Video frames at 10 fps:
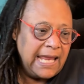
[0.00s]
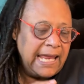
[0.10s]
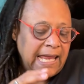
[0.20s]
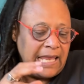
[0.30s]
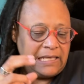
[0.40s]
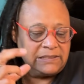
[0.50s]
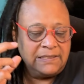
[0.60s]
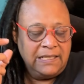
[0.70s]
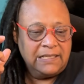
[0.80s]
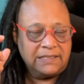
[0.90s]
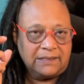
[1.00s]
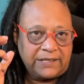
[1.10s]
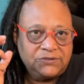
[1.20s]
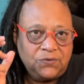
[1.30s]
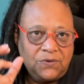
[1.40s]
and the
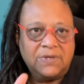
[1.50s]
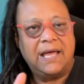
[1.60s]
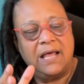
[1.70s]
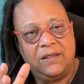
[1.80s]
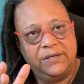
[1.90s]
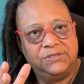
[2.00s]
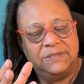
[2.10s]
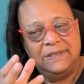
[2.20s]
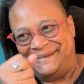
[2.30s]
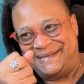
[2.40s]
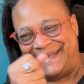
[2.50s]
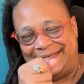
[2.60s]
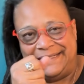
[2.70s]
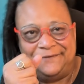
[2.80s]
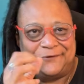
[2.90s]
Electoral College, that
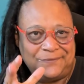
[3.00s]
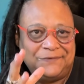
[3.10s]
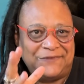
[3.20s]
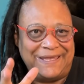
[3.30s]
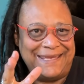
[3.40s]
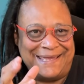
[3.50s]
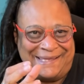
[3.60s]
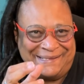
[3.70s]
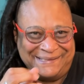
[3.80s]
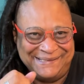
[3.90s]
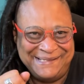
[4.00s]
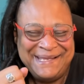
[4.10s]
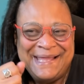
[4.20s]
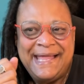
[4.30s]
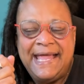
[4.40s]
evil thing.
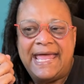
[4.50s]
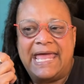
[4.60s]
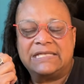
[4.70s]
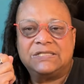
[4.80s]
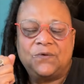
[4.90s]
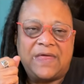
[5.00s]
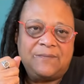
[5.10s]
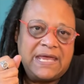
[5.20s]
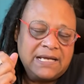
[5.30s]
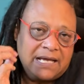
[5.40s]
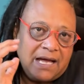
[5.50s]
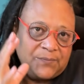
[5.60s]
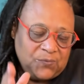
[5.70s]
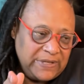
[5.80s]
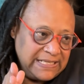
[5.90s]
And so they made a
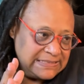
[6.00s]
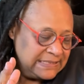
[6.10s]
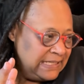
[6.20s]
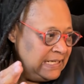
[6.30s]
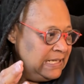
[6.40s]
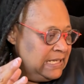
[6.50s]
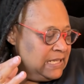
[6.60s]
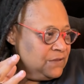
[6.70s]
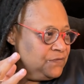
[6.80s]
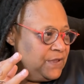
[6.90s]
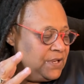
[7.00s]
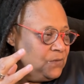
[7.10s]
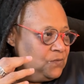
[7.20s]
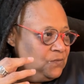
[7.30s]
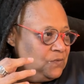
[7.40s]
compromise.
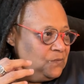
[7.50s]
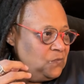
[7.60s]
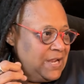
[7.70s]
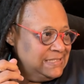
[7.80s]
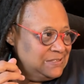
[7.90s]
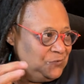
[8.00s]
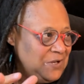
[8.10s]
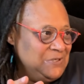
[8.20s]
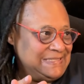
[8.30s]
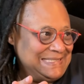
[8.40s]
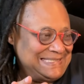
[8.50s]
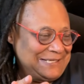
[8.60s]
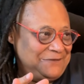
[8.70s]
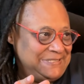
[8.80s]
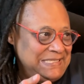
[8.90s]
The white supremacists
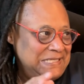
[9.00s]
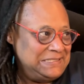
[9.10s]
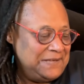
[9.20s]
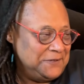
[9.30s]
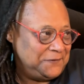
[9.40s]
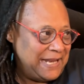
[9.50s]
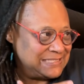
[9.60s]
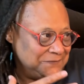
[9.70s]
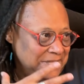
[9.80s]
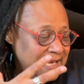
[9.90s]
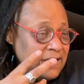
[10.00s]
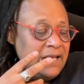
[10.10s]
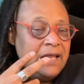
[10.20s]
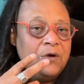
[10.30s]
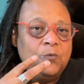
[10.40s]
of the Democrats were like,
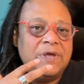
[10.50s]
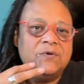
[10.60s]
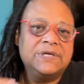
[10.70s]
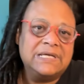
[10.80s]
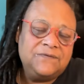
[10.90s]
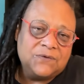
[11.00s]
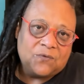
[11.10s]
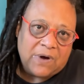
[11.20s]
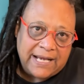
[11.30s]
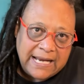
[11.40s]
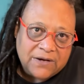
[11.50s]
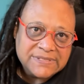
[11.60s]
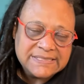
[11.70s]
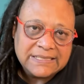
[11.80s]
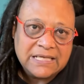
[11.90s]
we will give you the White
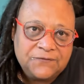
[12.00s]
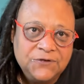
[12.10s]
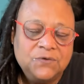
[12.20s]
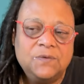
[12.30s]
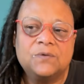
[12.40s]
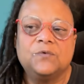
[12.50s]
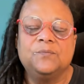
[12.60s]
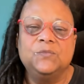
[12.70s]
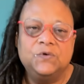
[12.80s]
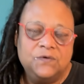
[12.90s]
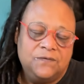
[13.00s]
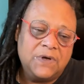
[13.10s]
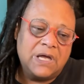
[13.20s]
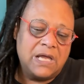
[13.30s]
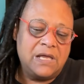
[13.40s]
House if you remove
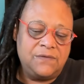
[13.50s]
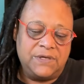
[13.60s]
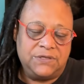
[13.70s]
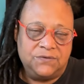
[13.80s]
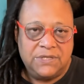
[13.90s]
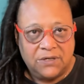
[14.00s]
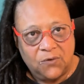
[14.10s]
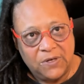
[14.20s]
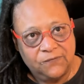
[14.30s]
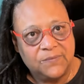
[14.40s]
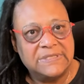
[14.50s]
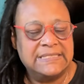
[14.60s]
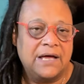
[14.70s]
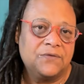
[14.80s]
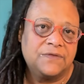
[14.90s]
the Union Army from the
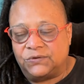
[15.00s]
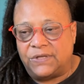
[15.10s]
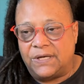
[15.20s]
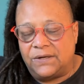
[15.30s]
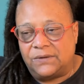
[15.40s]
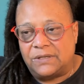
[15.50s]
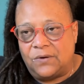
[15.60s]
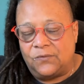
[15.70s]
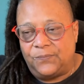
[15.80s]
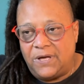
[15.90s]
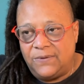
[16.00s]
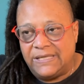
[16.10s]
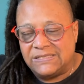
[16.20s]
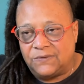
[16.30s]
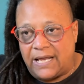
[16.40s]
South. The
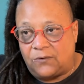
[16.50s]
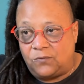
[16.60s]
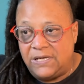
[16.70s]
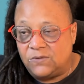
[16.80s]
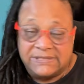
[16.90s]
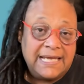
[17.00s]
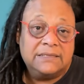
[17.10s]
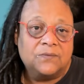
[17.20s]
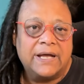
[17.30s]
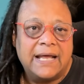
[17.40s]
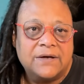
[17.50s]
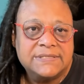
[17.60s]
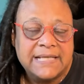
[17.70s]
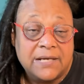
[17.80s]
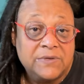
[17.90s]
Republicans were like, we will take the White
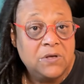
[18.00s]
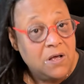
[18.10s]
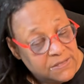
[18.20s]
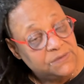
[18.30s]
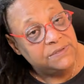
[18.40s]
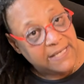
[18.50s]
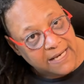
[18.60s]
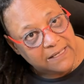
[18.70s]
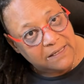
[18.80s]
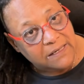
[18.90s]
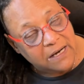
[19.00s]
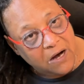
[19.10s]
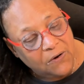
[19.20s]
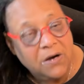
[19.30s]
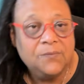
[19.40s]
House and we'll also take
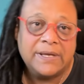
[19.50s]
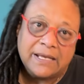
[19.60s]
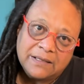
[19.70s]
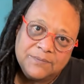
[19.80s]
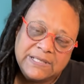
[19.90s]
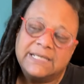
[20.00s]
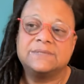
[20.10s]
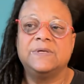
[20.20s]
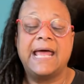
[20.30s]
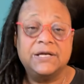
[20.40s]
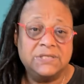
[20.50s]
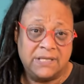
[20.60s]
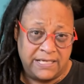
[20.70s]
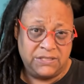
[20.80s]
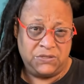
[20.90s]
our army because we'd actually
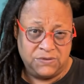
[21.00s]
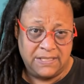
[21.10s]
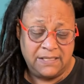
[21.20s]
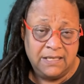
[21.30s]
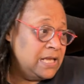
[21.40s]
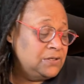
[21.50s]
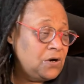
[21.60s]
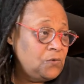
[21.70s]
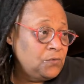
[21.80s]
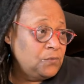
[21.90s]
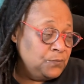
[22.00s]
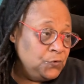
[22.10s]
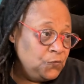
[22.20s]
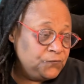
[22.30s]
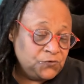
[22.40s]
like to use it in our
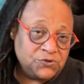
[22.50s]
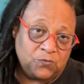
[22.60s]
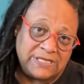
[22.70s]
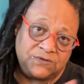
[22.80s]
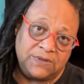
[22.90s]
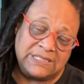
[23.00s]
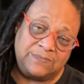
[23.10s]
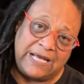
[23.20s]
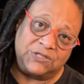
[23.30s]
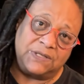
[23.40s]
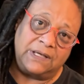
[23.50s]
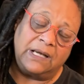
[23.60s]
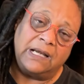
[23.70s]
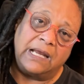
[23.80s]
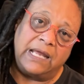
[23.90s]
move towards Western expansion
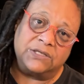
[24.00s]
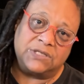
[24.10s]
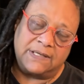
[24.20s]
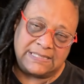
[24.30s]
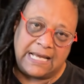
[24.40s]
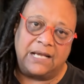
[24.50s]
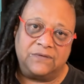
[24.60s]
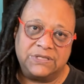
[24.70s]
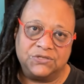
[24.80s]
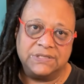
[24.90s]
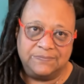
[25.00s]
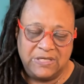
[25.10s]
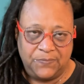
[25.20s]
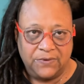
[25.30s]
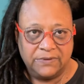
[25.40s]
and genocide of indigenous
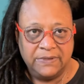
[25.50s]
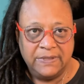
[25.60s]
people.